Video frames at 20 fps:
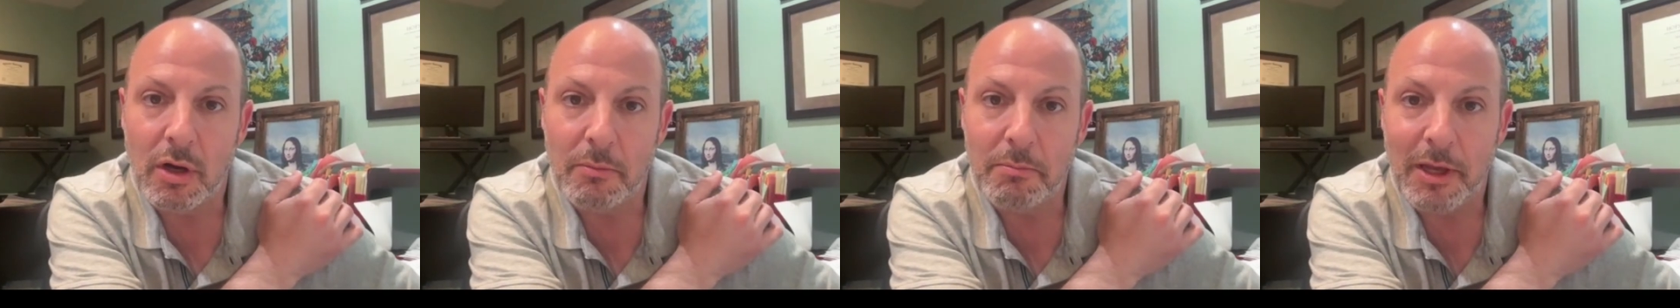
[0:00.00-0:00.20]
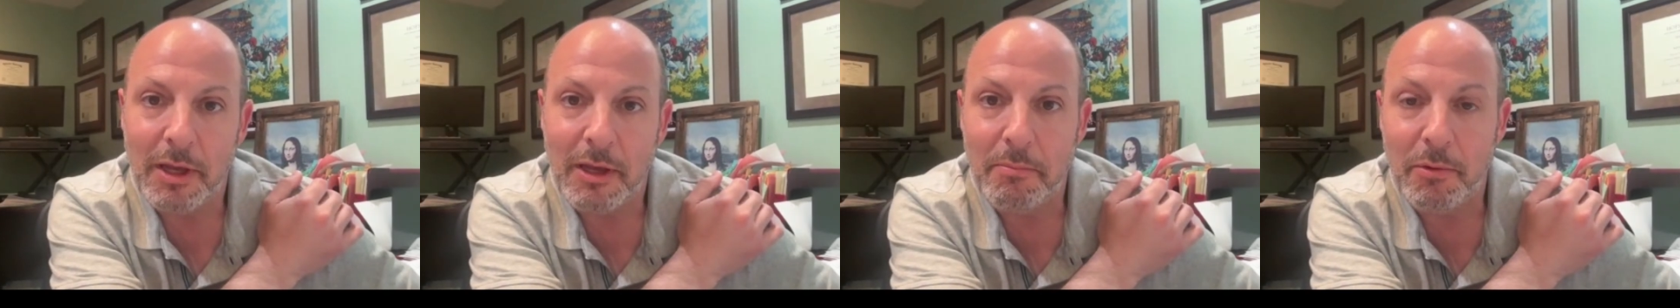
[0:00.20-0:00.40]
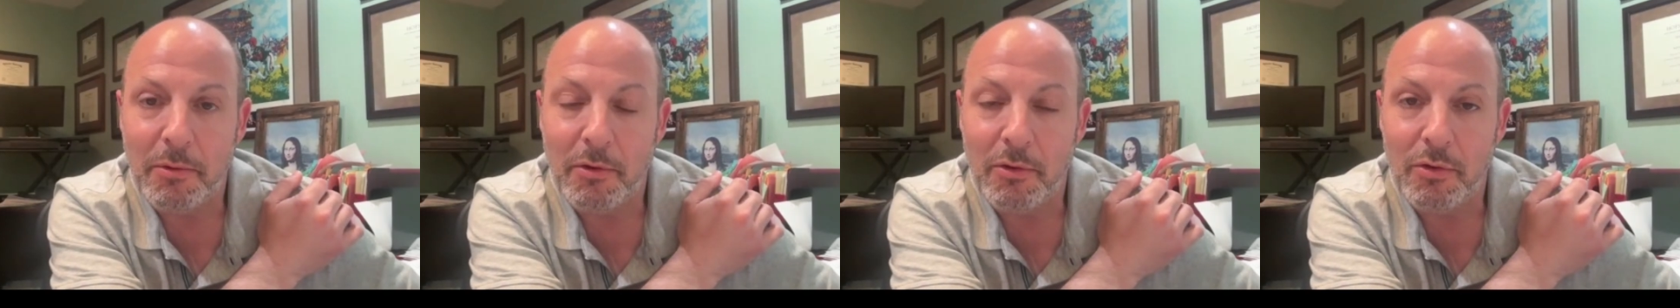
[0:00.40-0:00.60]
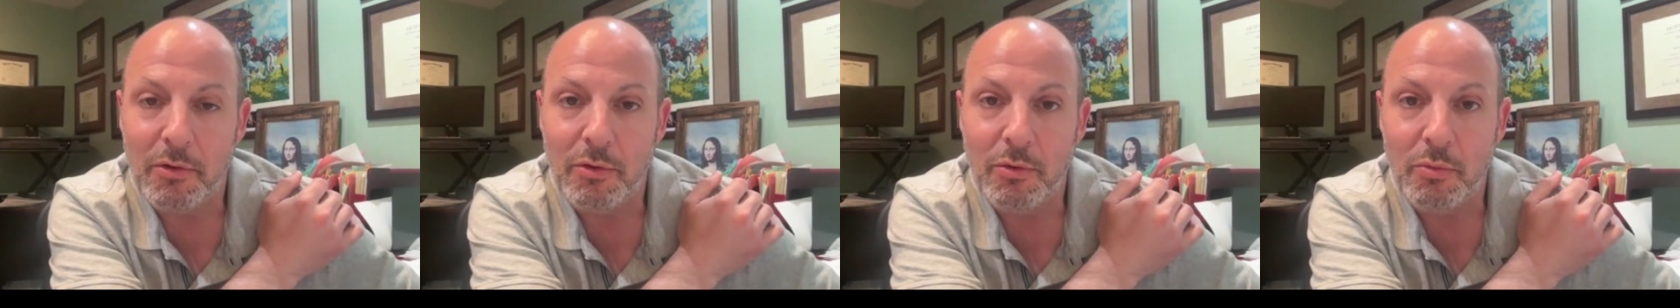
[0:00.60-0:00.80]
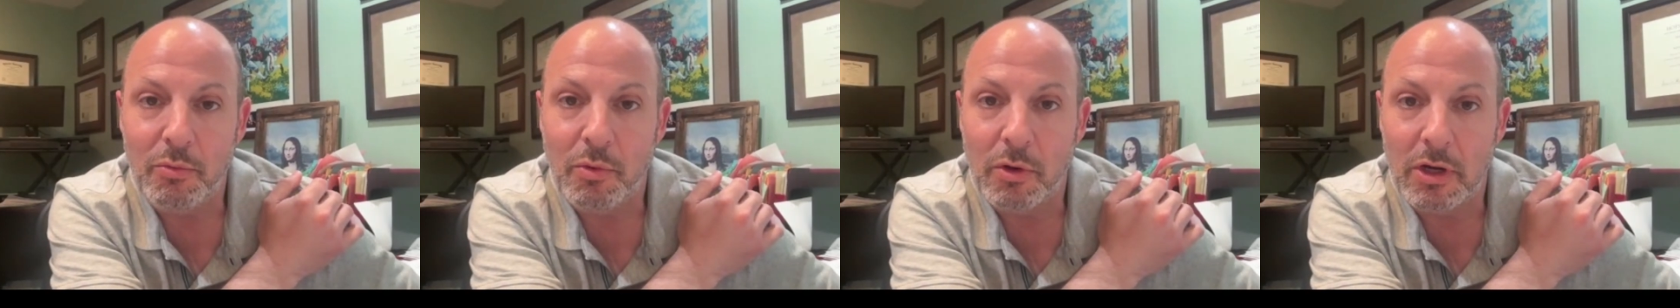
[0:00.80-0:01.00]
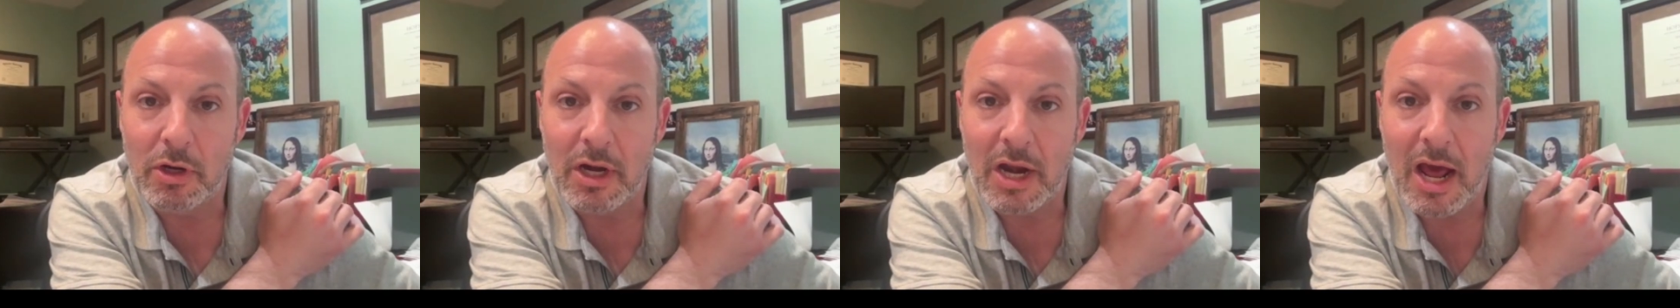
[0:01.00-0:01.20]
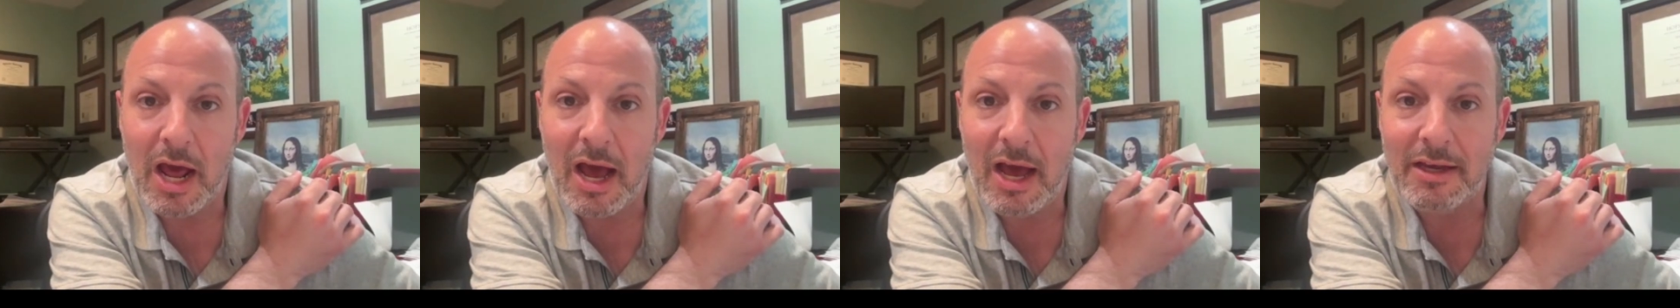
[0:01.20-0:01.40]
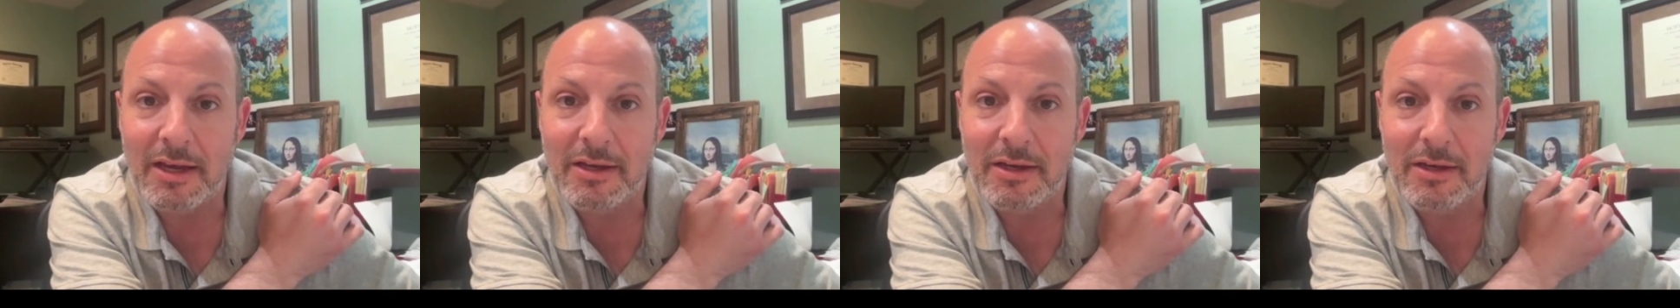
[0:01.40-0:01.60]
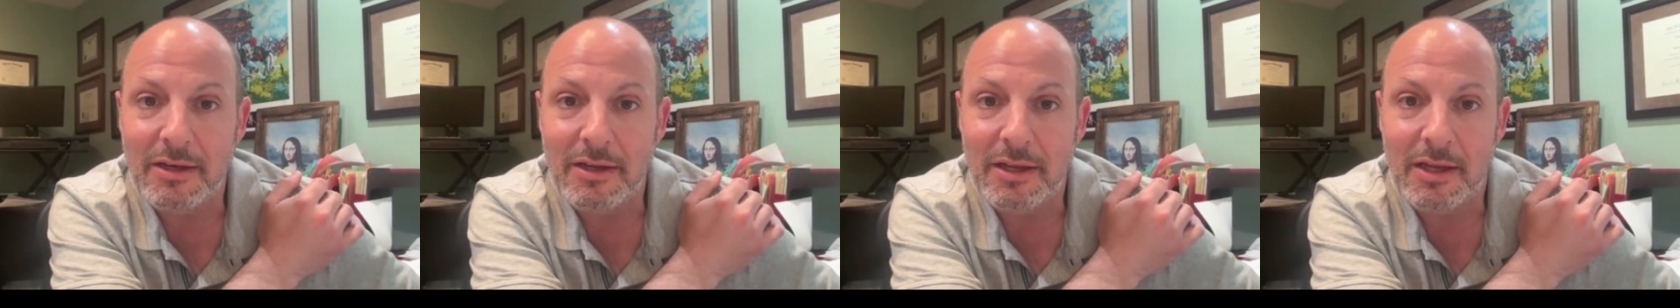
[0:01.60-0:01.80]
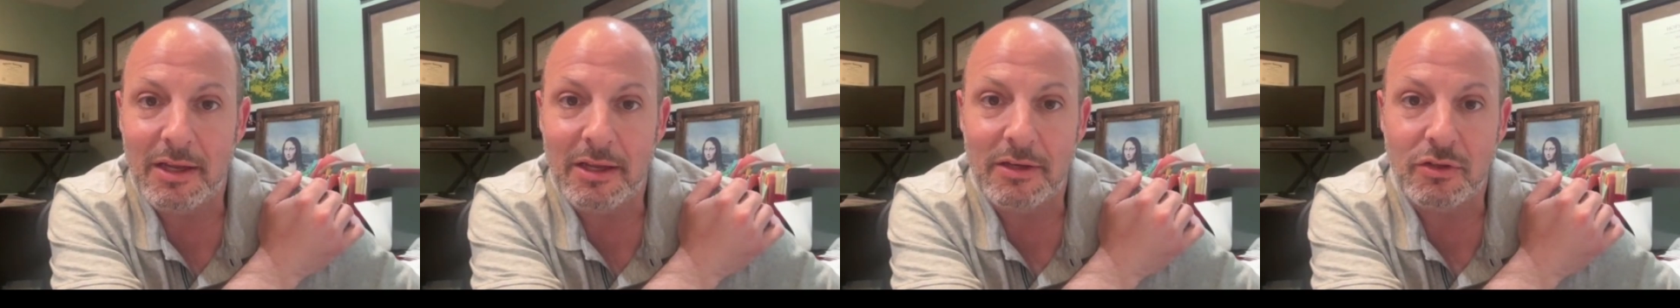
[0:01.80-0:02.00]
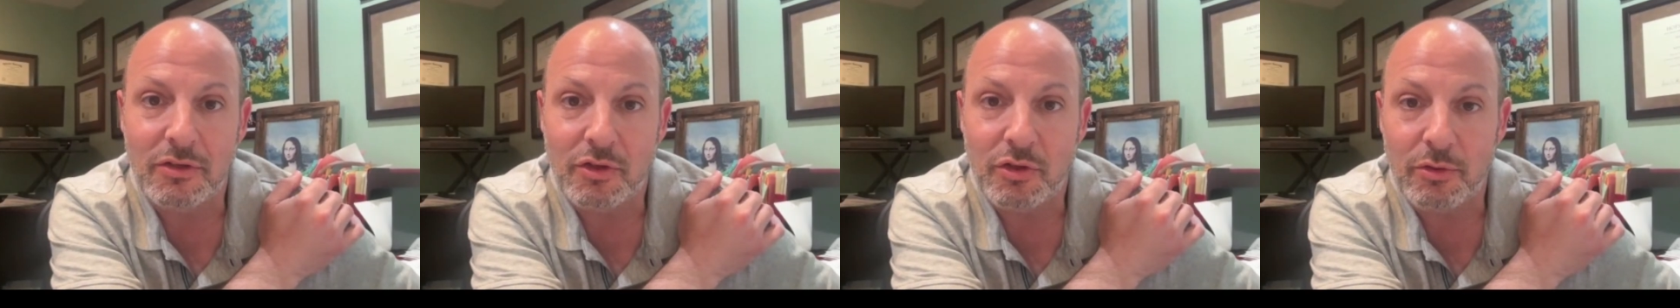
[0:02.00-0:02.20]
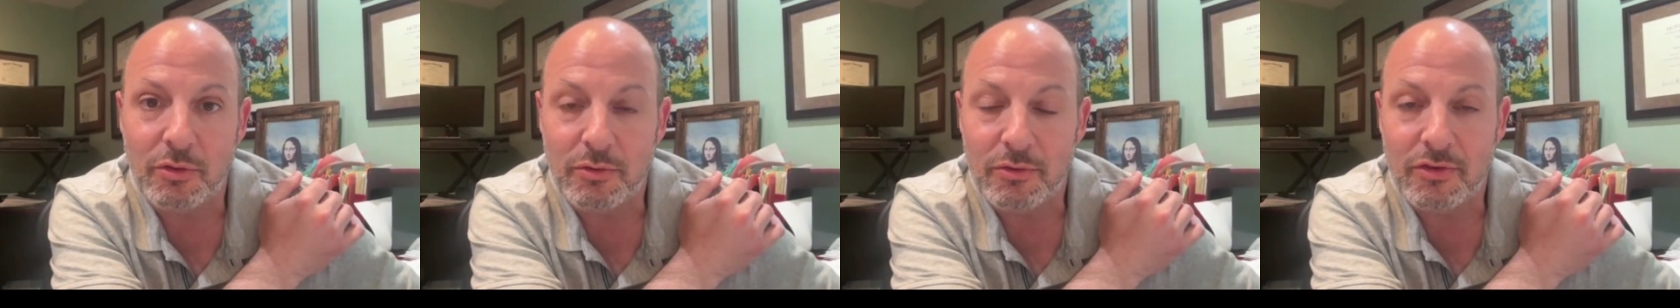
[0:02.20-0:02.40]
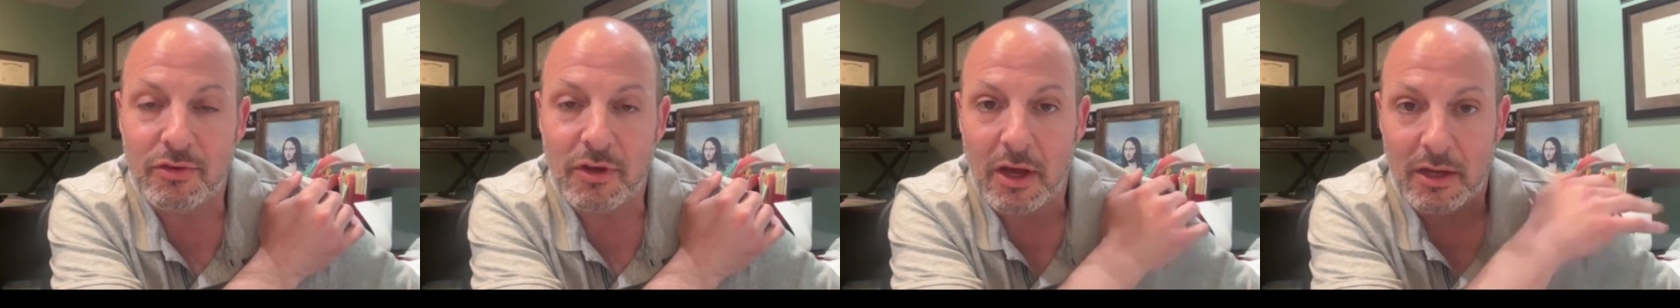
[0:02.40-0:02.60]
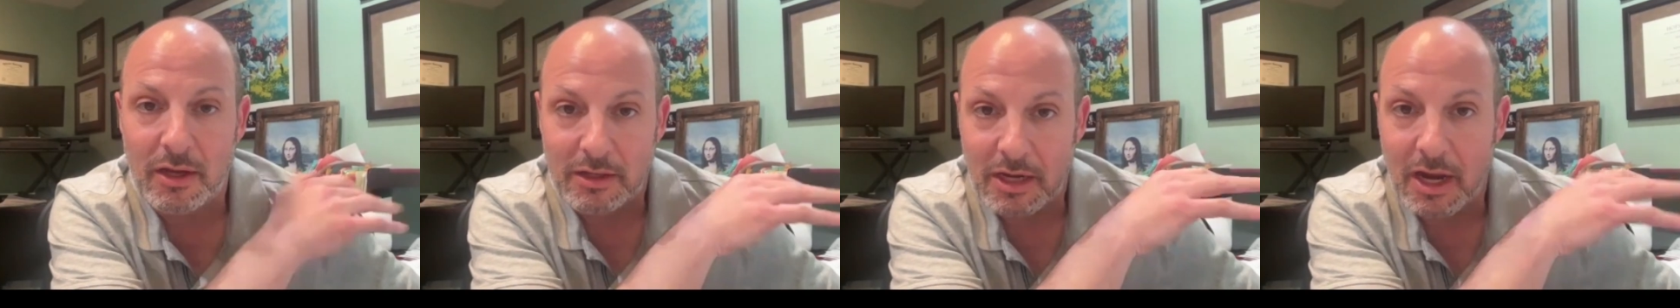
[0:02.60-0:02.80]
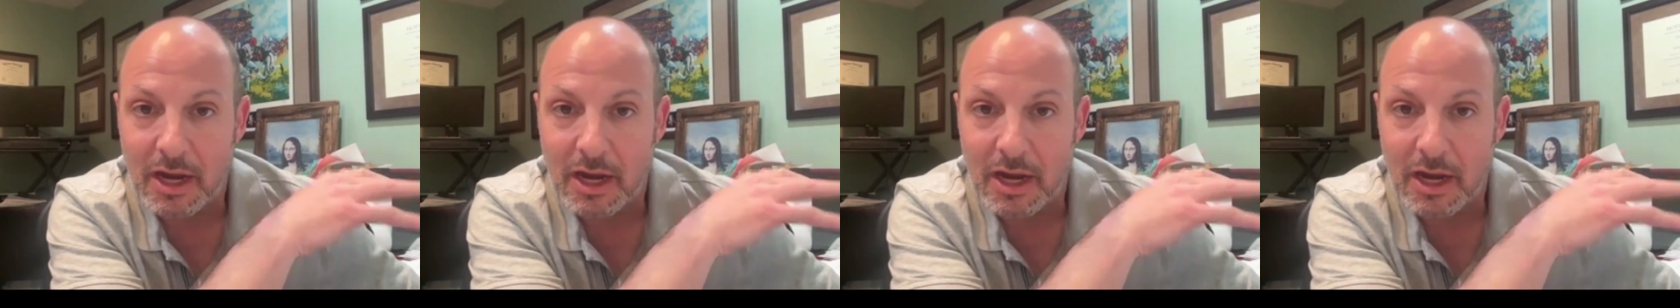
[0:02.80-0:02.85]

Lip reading: people who were not in Tucson,